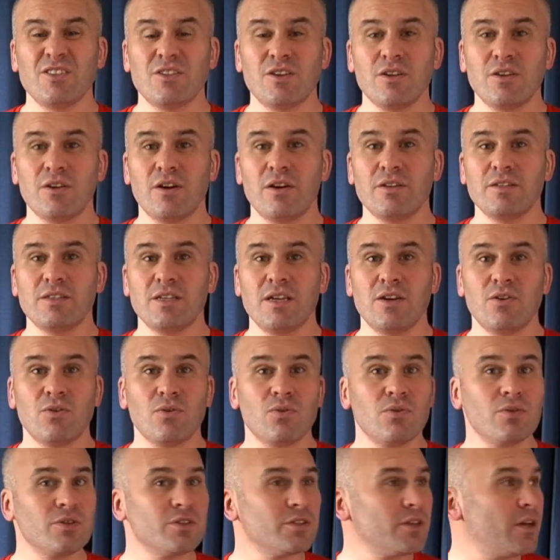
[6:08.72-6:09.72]
a good idea
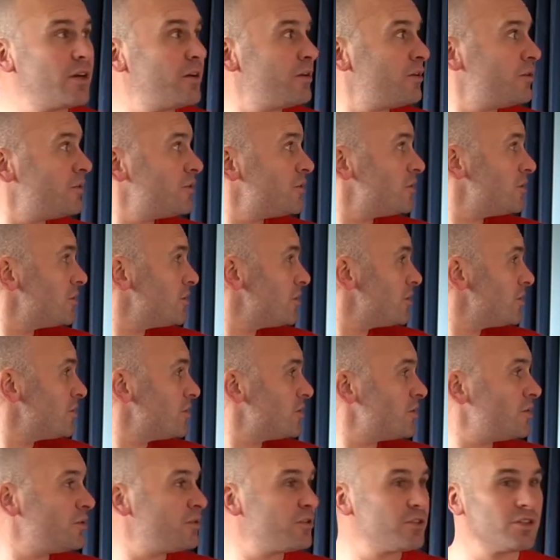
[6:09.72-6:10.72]
also to just
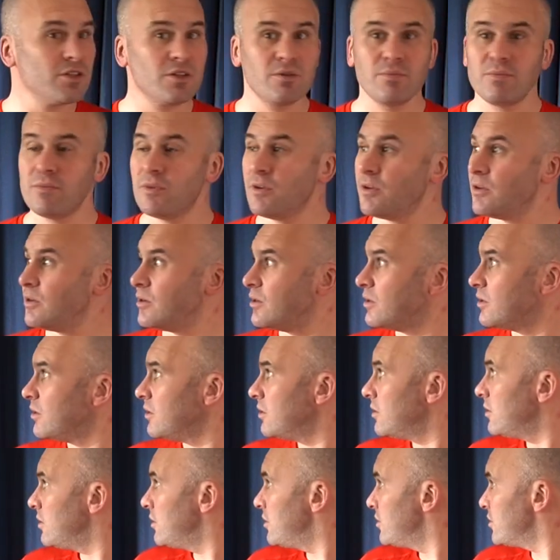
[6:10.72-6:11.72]
do some
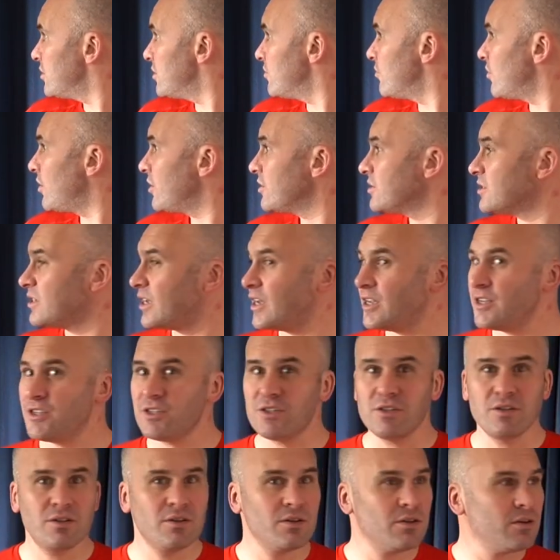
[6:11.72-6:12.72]

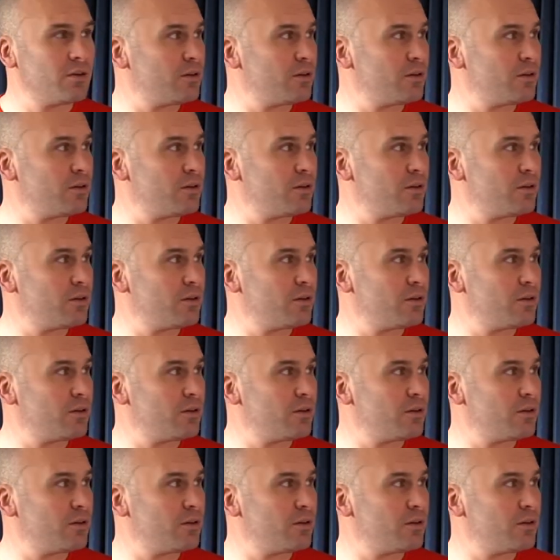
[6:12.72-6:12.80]
rotation